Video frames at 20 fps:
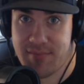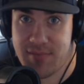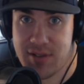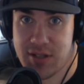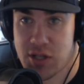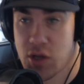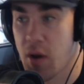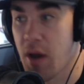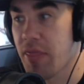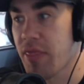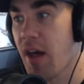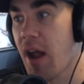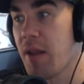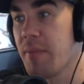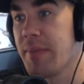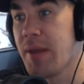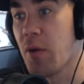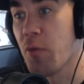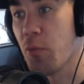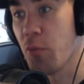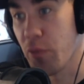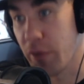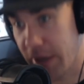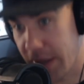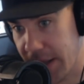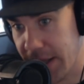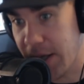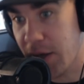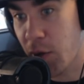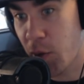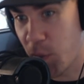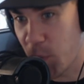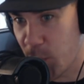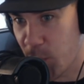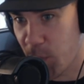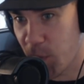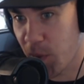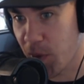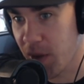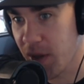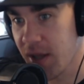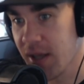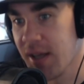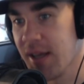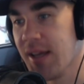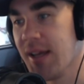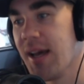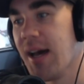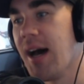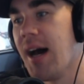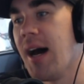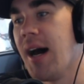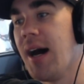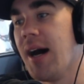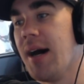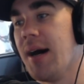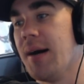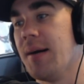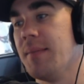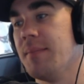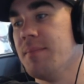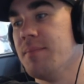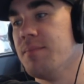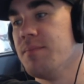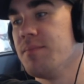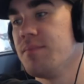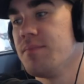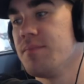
So I thought it'd be a really cool um